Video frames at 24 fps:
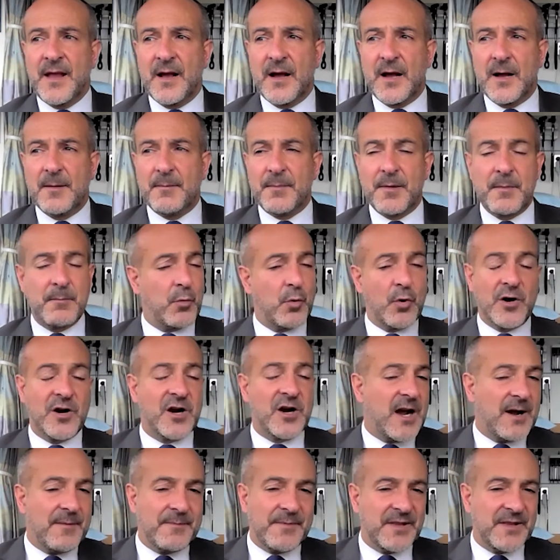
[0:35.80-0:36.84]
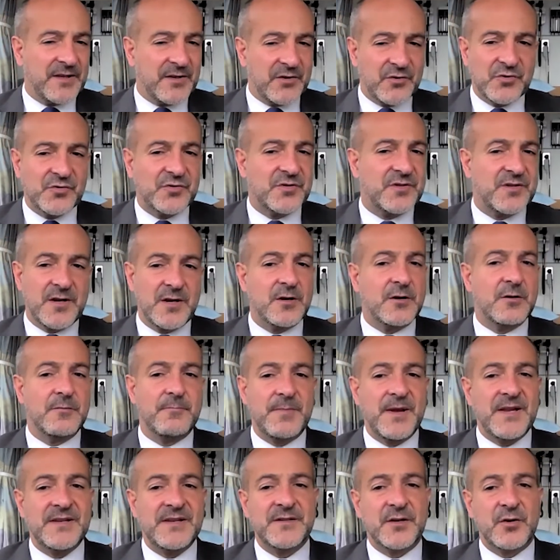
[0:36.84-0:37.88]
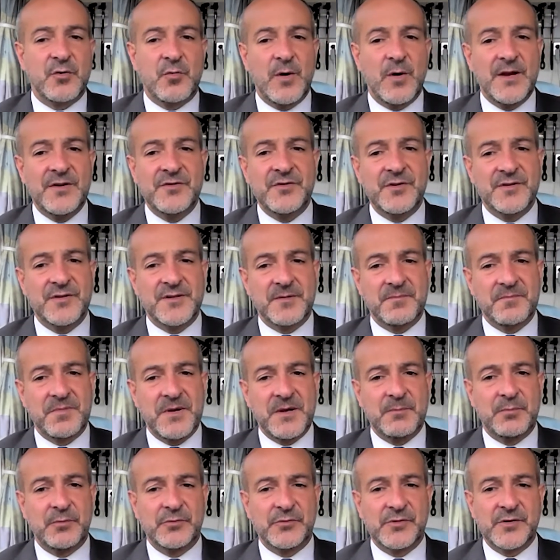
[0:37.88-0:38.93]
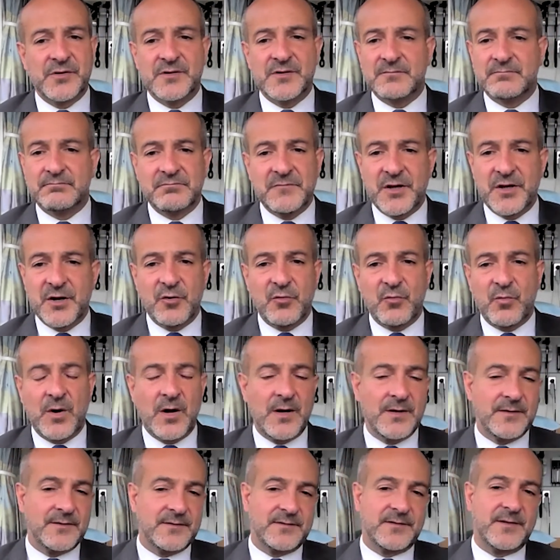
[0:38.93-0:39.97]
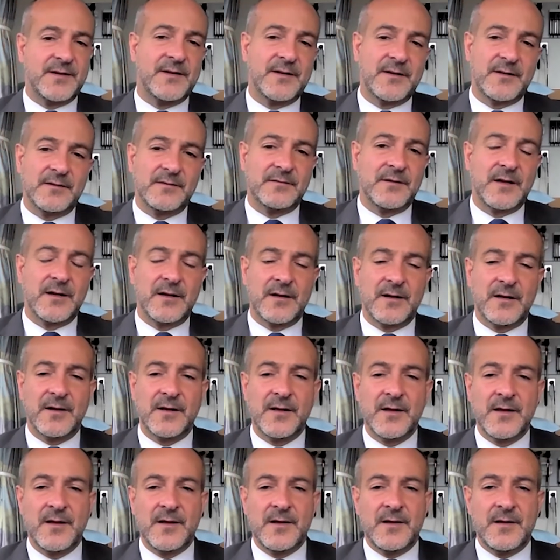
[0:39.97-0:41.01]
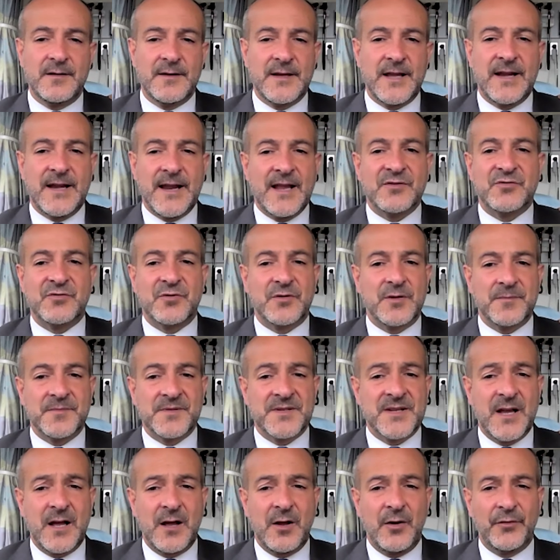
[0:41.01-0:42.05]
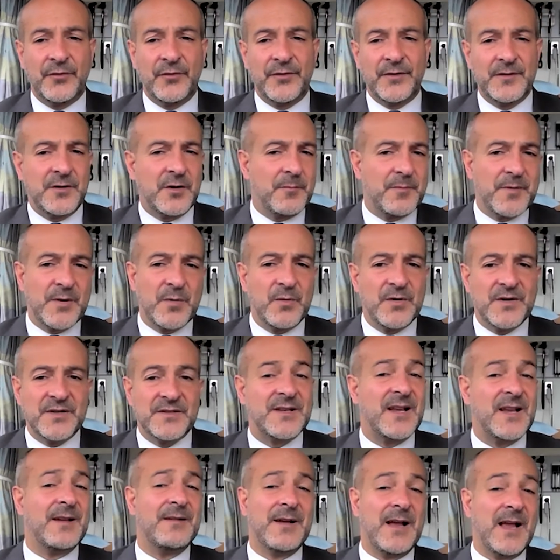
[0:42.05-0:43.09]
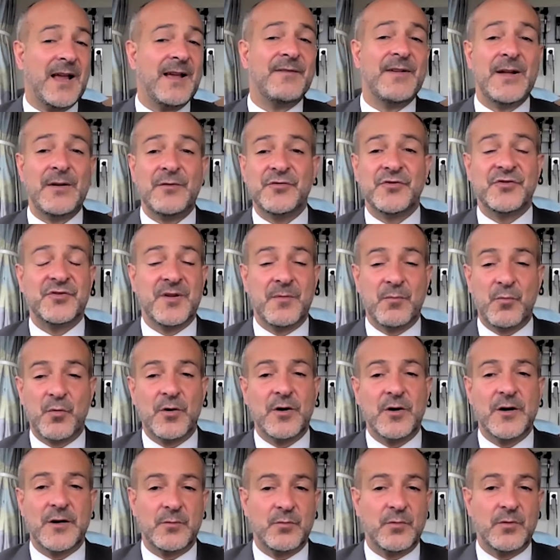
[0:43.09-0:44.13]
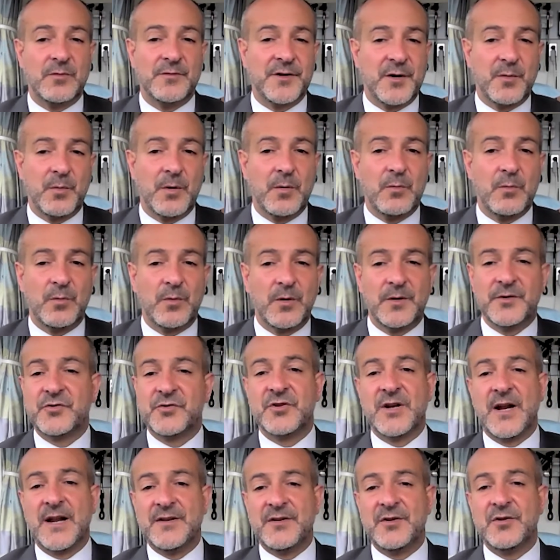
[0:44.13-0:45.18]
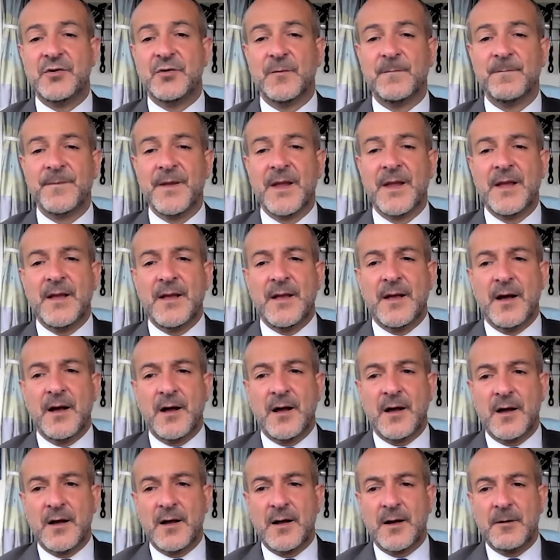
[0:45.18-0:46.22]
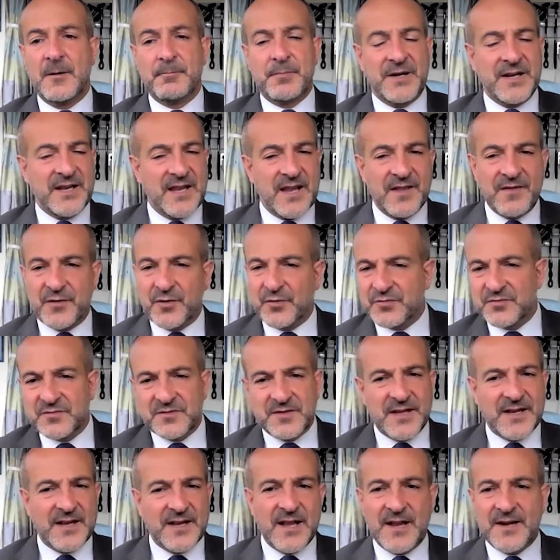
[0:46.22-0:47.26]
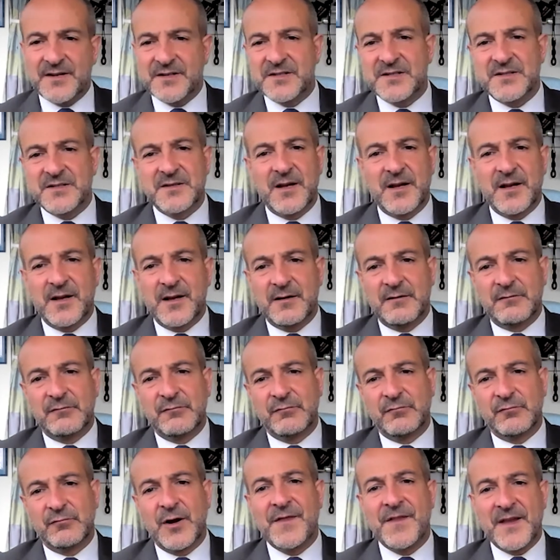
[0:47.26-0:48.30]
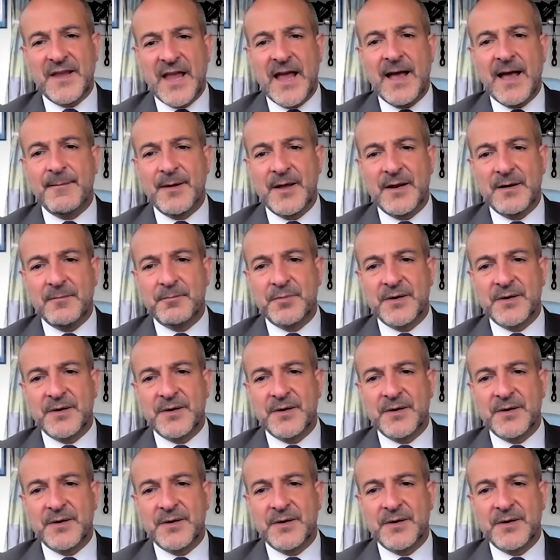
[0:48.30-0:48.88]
But more commonly, you just hear basic questions that people just, want to get answered themselves. A big one is, I have allergies. I'm worried. What should I do? But again, they kind of run the gamut.